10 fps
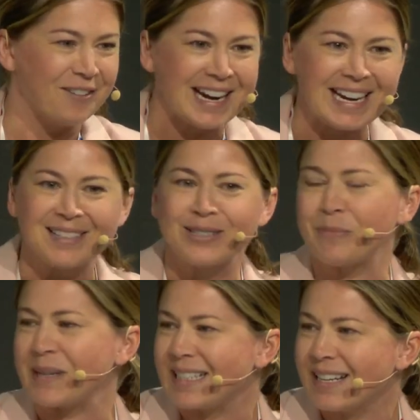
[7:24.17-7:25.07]
finance or
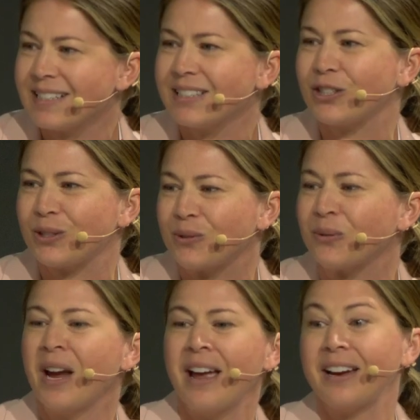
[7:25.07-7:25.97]
business, to